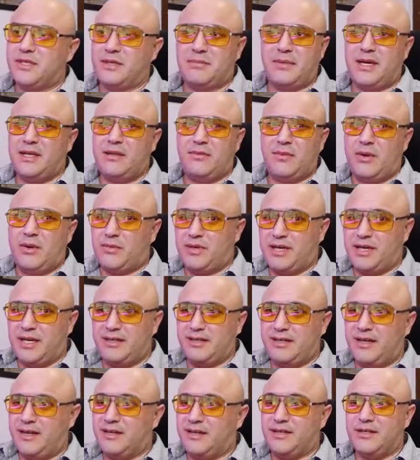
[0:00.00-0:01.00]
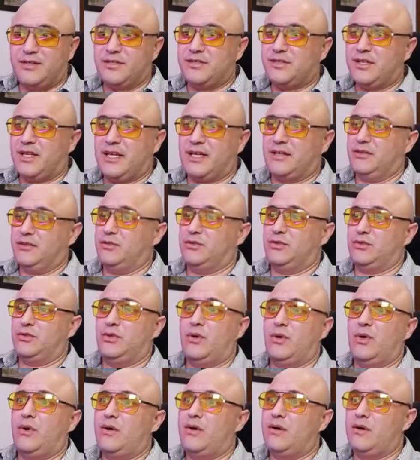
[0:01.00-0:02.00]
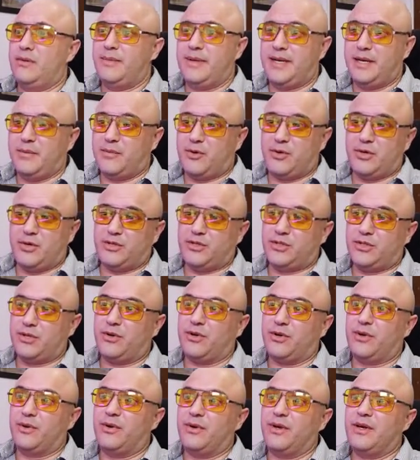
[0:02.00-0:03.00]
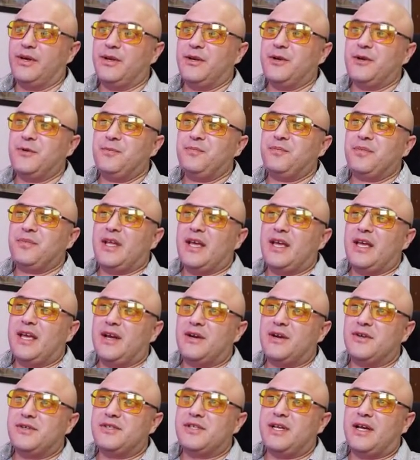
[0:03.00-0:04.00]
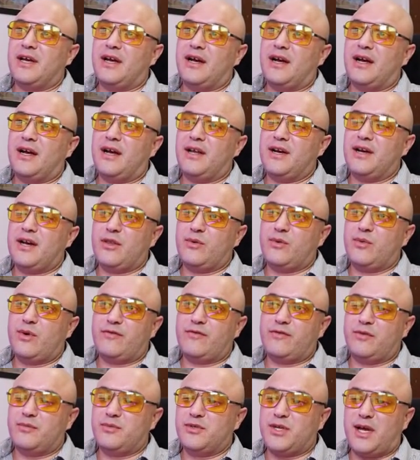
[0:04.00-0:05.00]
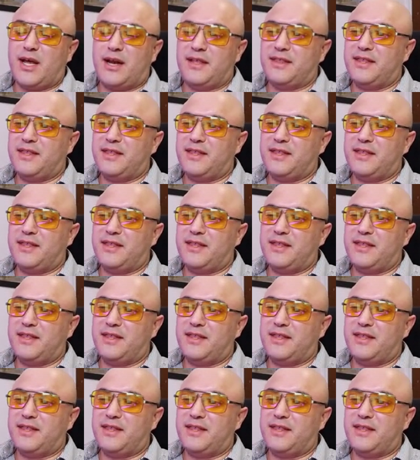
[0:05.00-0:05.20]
And by the way, we're not done. There's like so many more to show you. Here's another one from Scott.